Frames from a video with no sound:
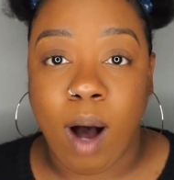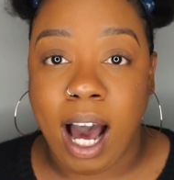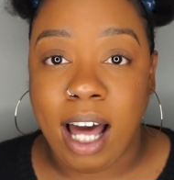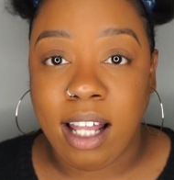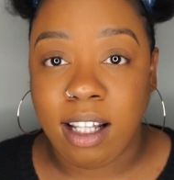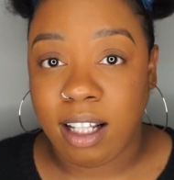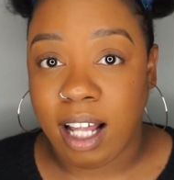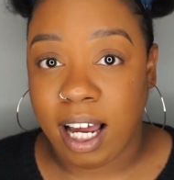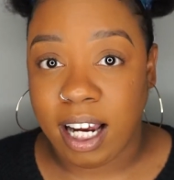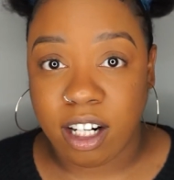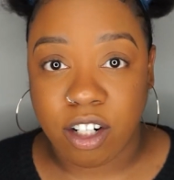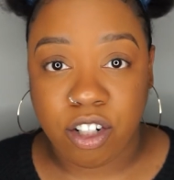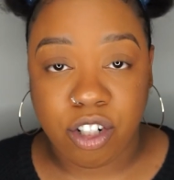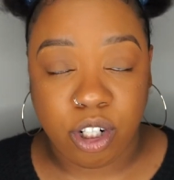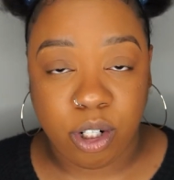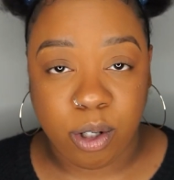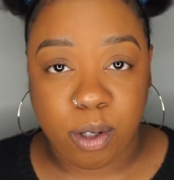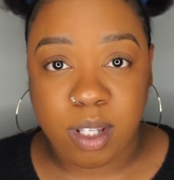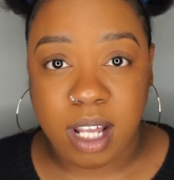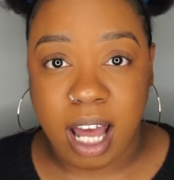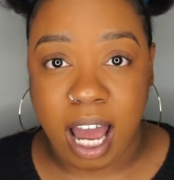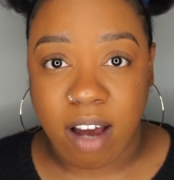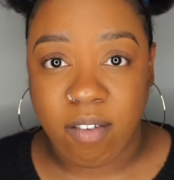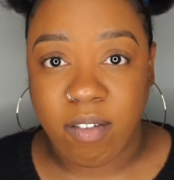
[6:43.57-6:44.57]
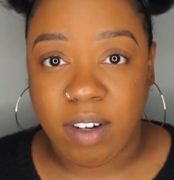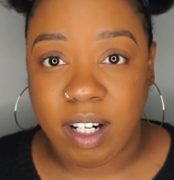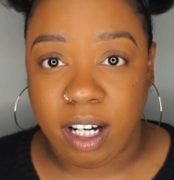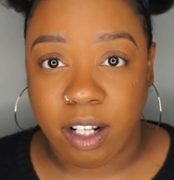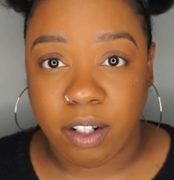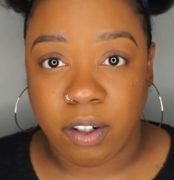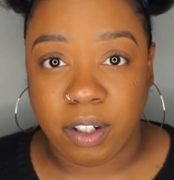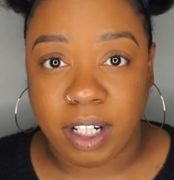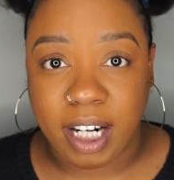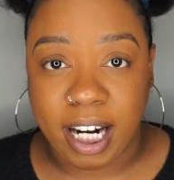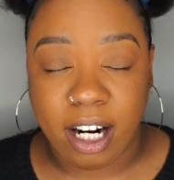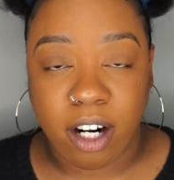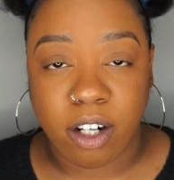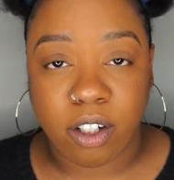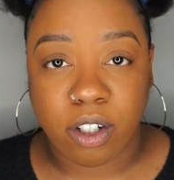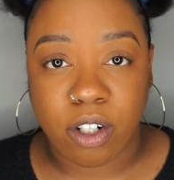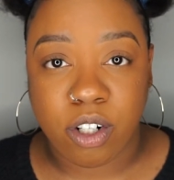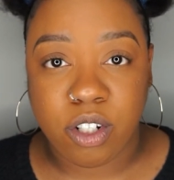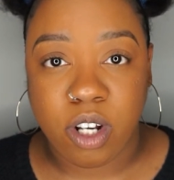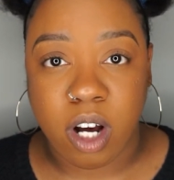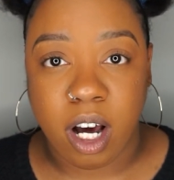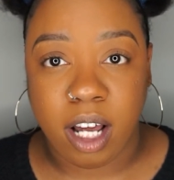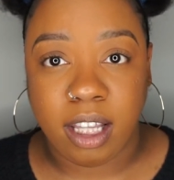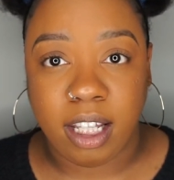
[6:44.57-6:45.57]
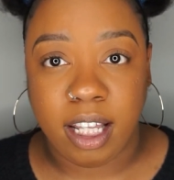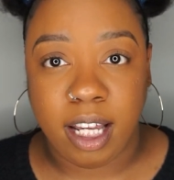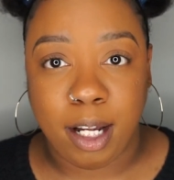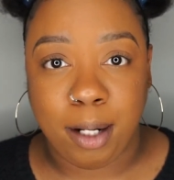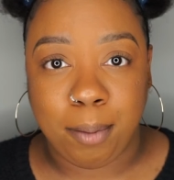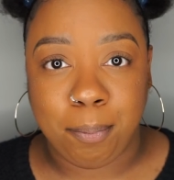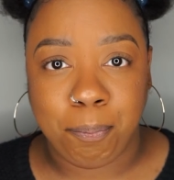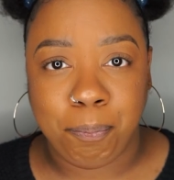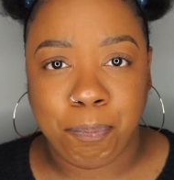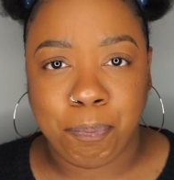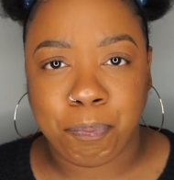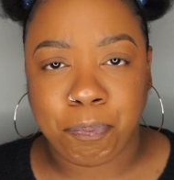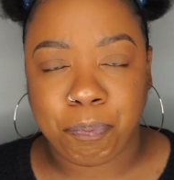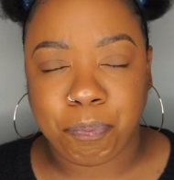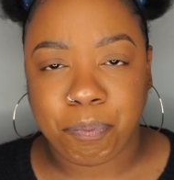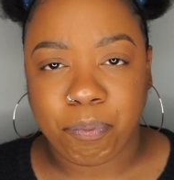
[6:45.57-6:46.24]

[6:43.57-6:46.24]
I like shows having other characters on them.